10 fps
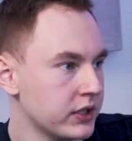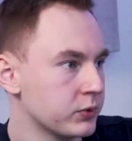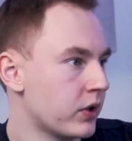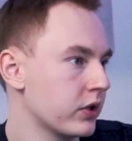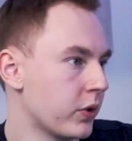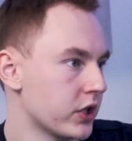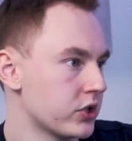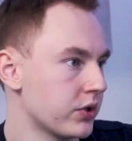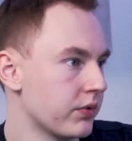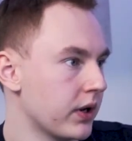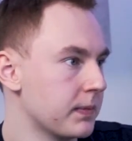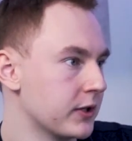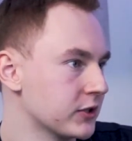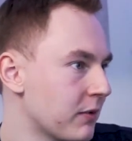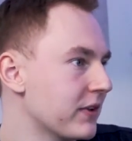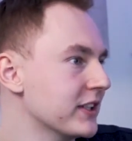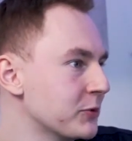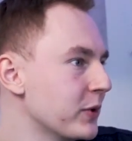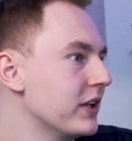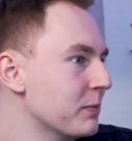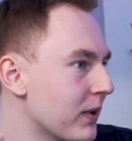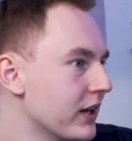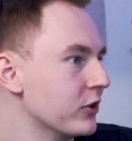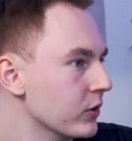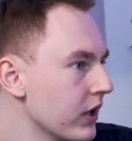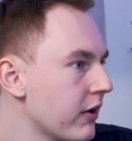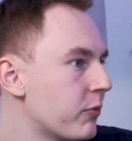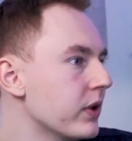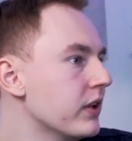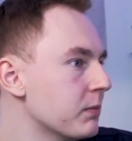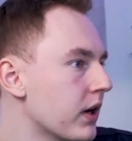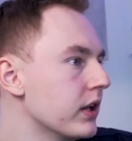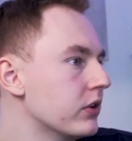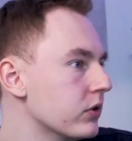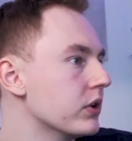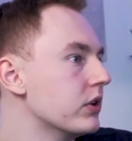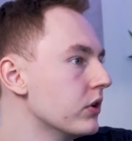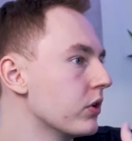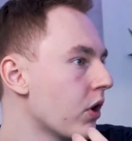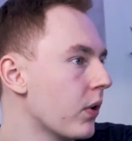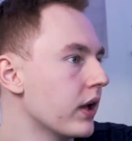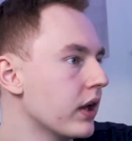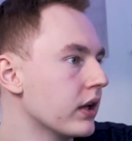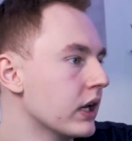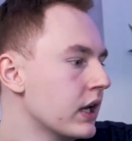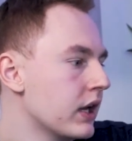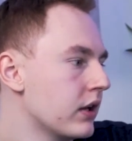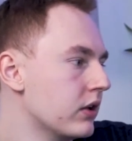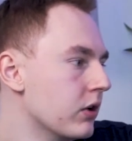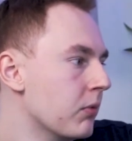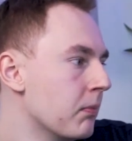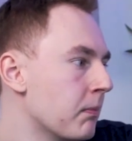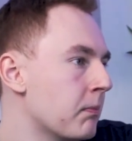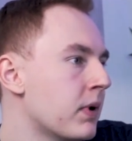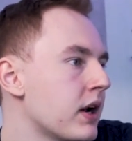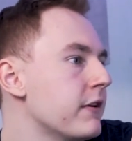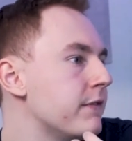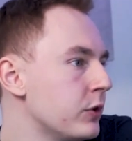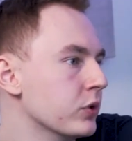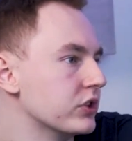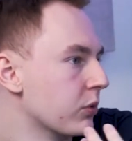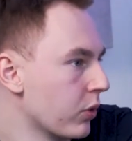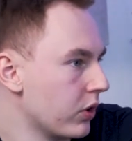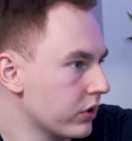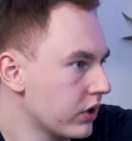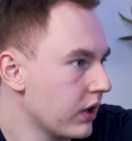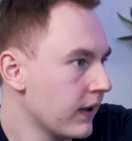is one question, right? Because obviously we need money to live, we need money to continue growing, and money fuels the world.